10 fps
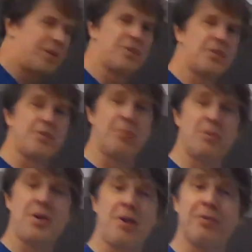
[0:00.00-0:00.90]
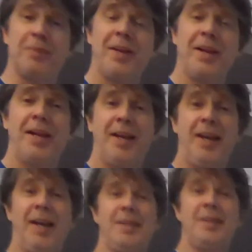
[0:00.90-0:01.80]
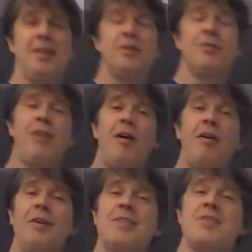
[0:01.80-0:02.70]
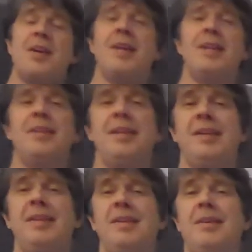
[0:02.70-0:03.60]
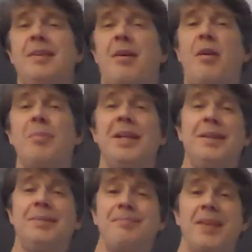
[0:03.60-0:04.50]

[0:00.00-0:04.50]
because the summer's over. And then in the fall, let's say the Army